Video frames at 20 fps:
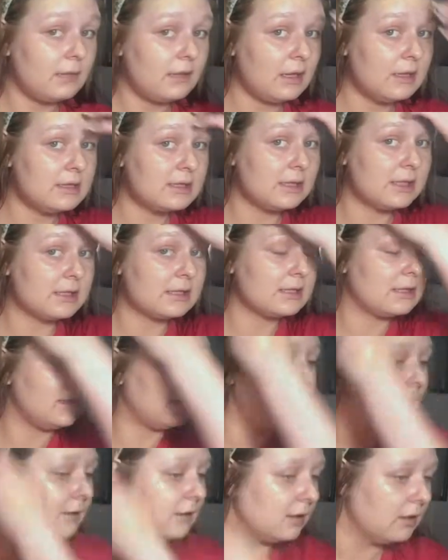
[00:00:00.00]
is that it's
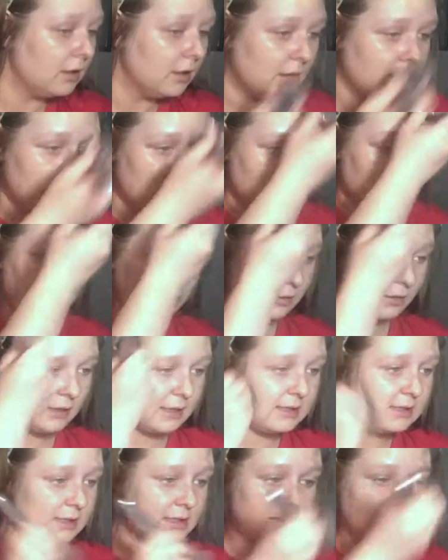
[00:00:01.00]
not
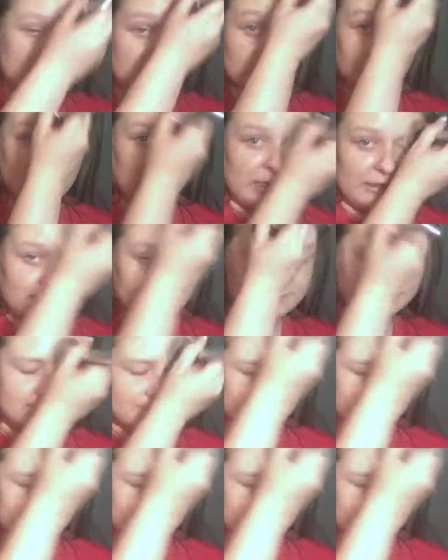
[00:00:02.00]
crazy dewy,